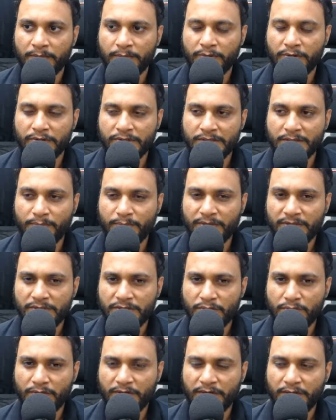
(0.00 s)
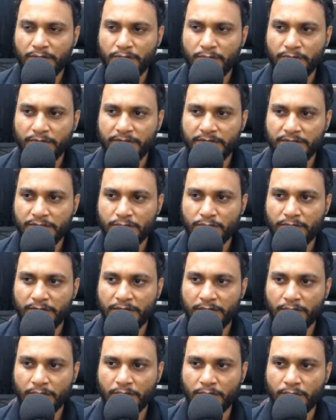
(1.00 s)
Because the best you can do is to
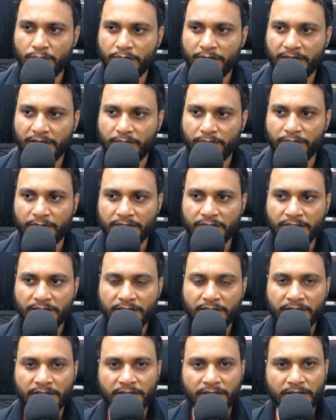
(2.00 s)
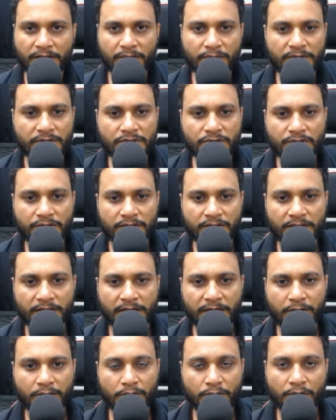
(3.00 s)
include everything in the given string
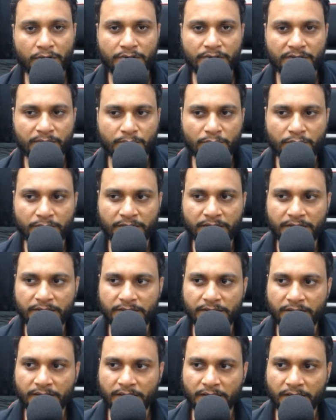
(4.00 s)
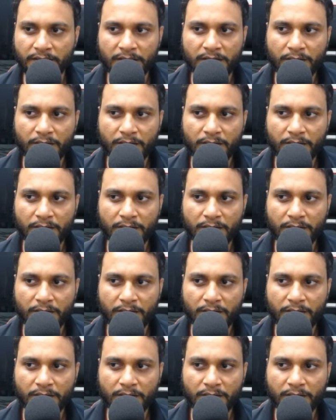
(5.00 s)
and do not remove anything.